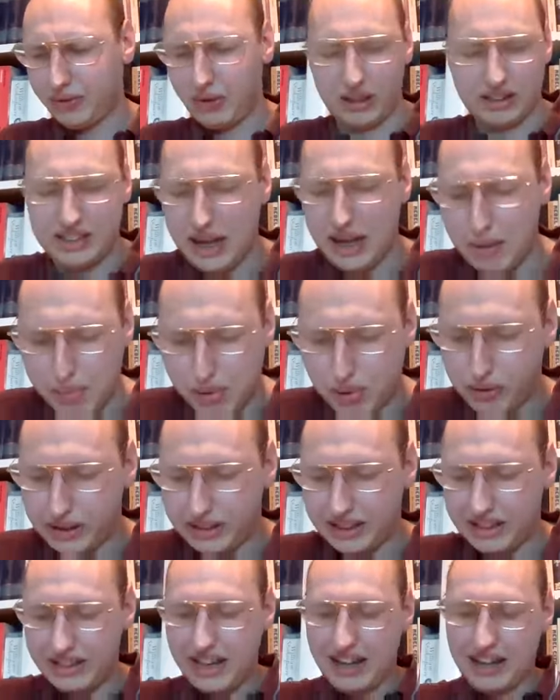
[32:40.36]
example,
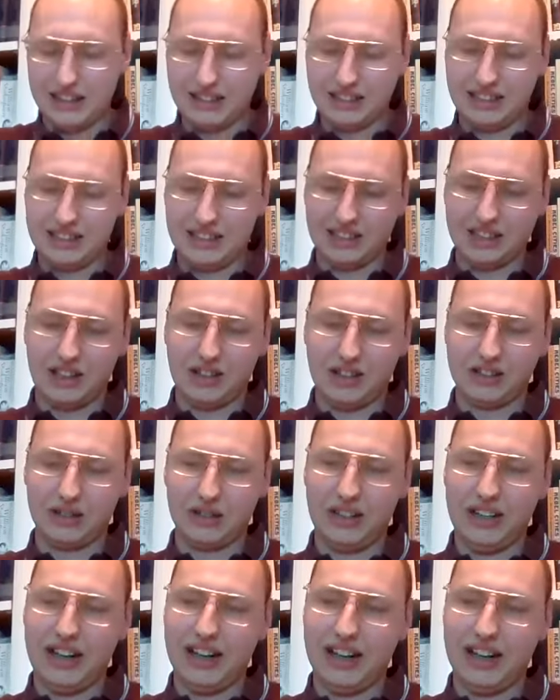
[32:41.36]
in the Netherlands, there's also
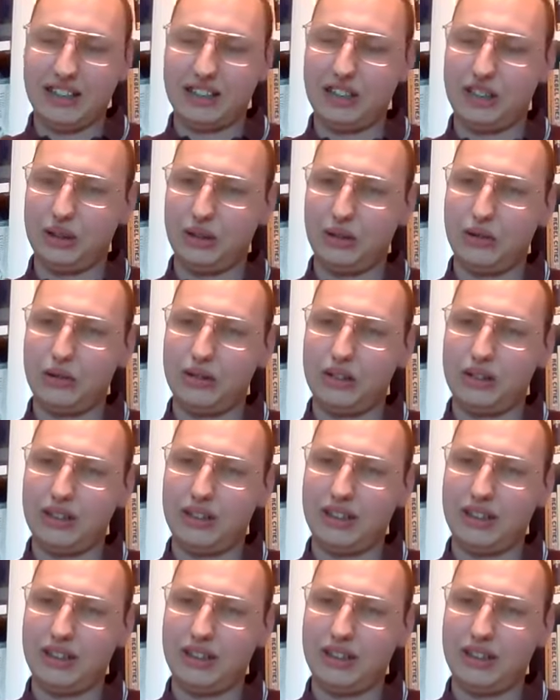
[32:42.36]
the issue